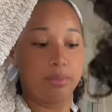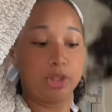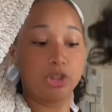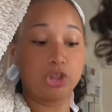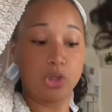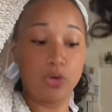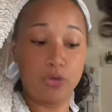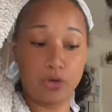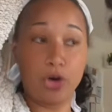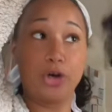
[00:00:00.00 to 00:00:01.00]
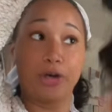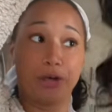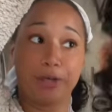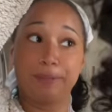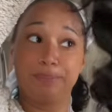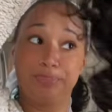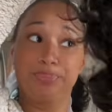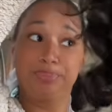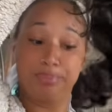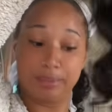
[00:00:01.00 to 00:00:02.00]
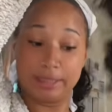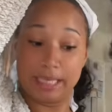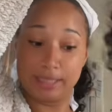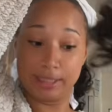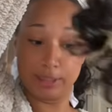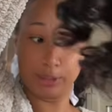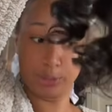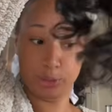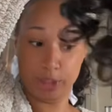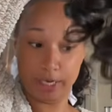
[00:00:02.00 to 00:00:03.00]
But so far, besides this little